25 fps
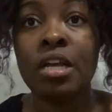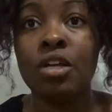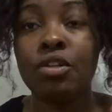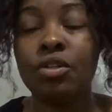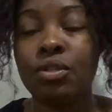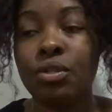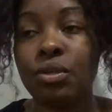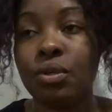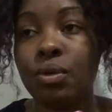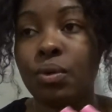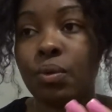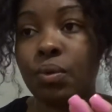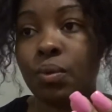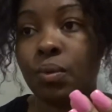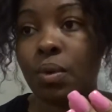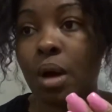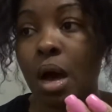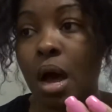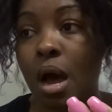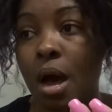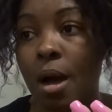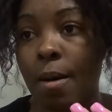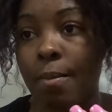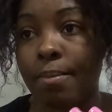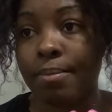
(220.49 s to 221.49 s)
to
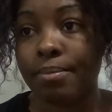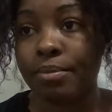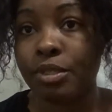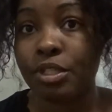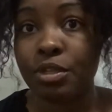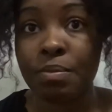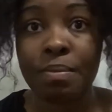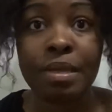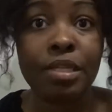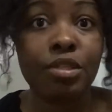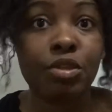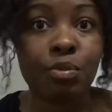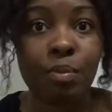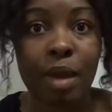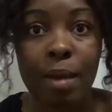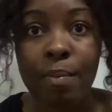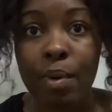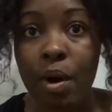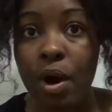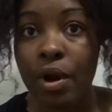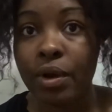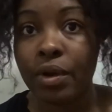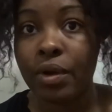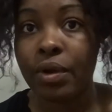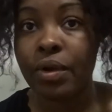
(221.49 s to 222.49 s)
um, submit to my
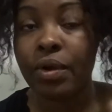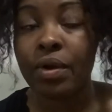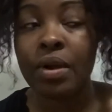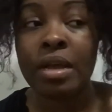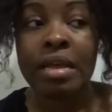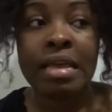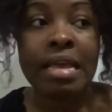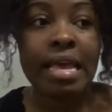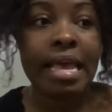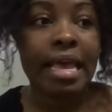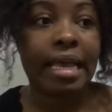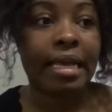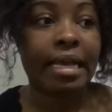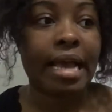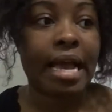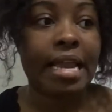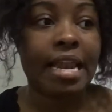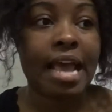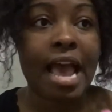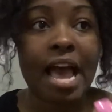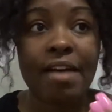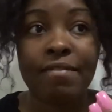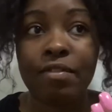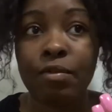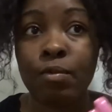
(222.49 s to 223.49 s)
partner and kind of
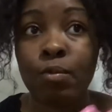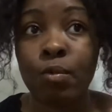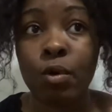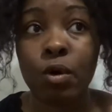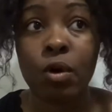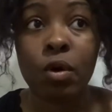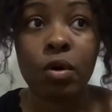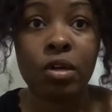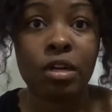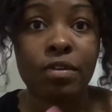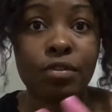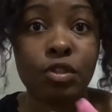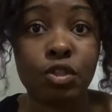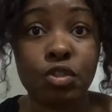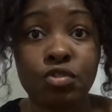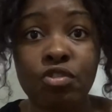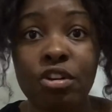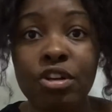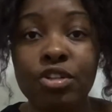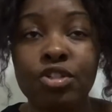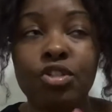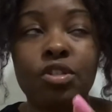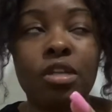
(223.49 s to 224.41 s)
have a world of structure.